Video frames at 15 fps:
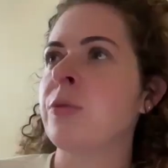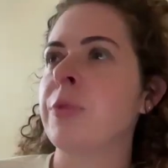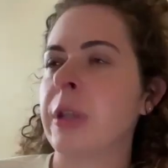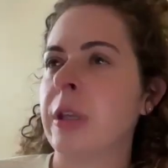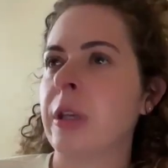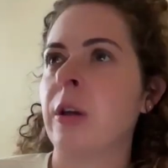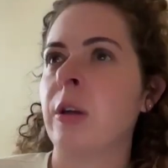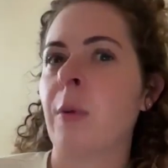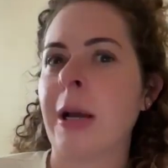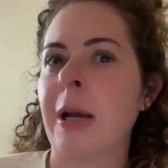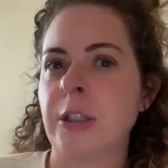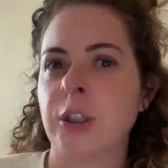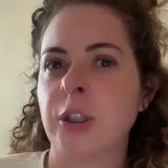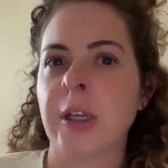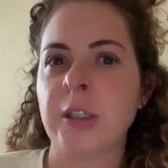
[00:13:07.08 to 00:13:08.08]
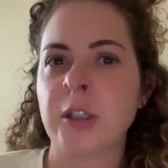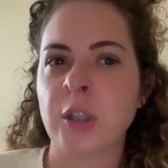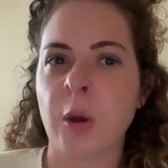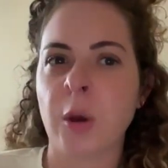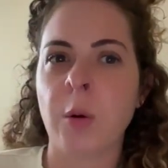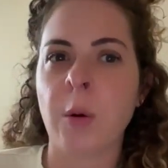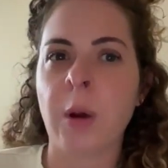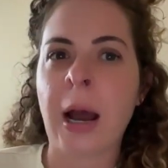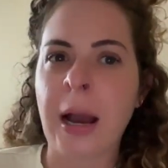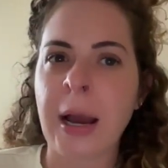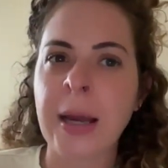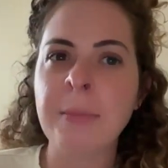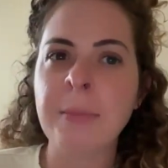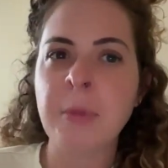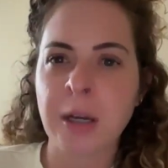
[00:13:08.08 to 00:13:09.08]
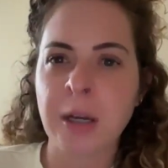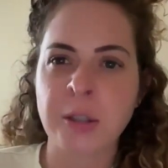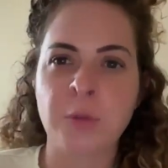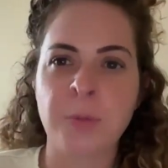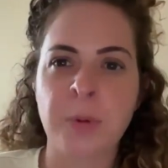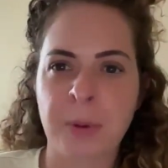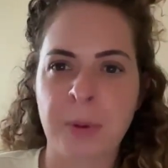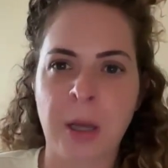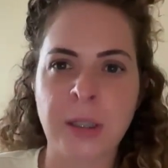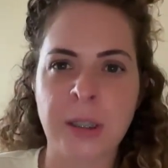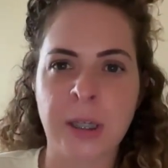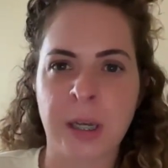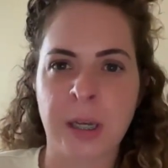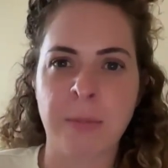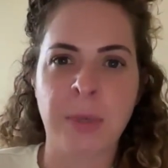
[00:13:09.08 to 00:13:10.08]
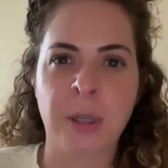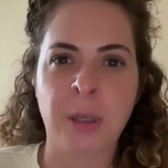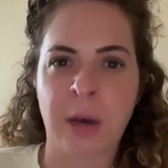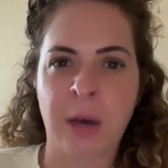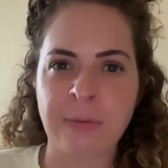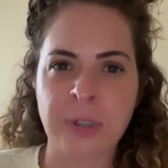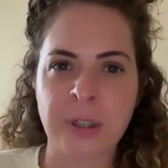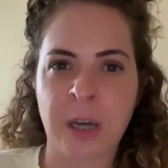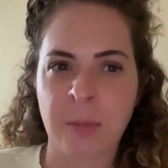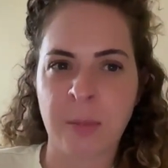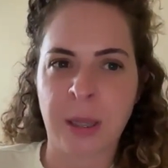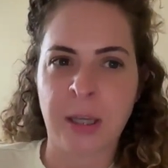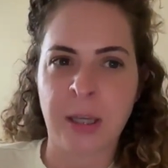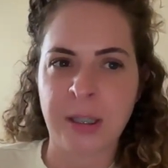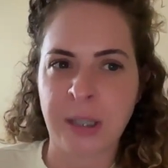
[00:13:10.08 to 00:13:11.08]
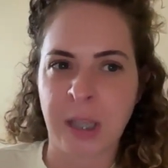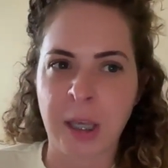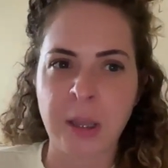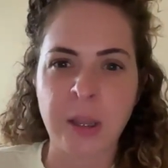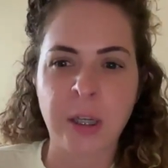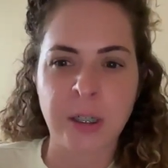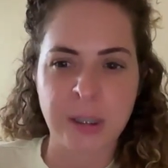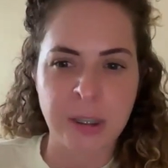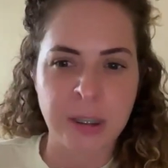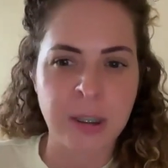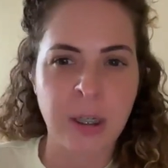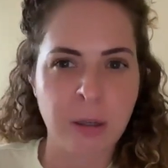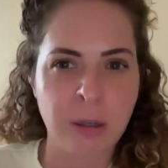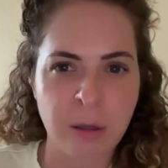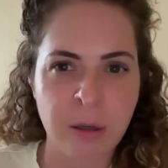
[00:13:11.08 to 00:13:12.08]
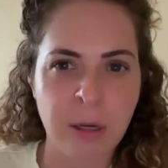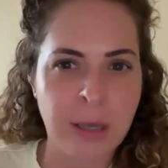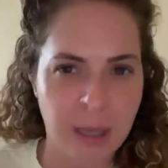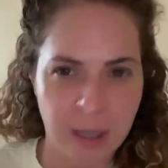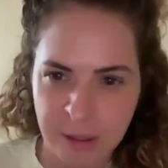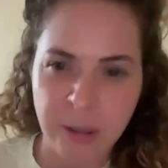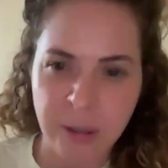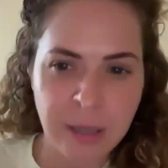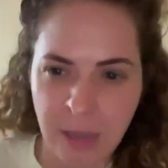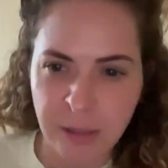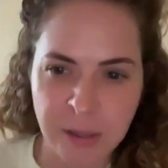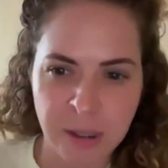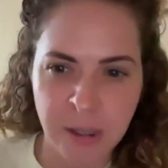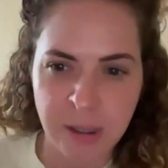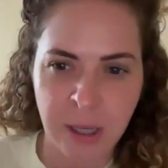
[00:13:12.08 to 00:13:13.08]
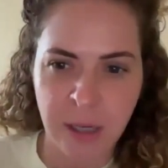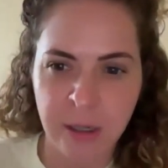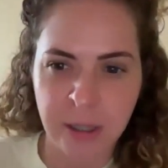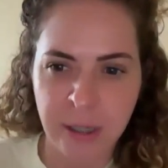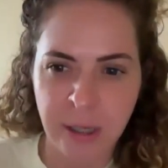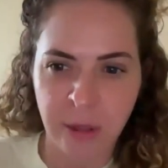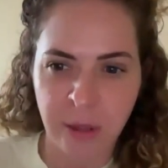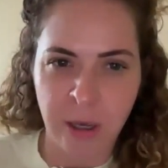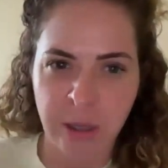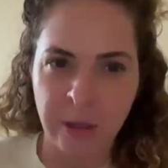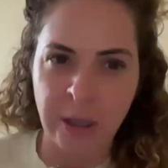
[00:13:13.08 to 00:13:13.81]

It's a really good question. So I'm not super plugged in, but you'll have to tell me this. Like, there's still, okay, is there a counseling center in Ithaca?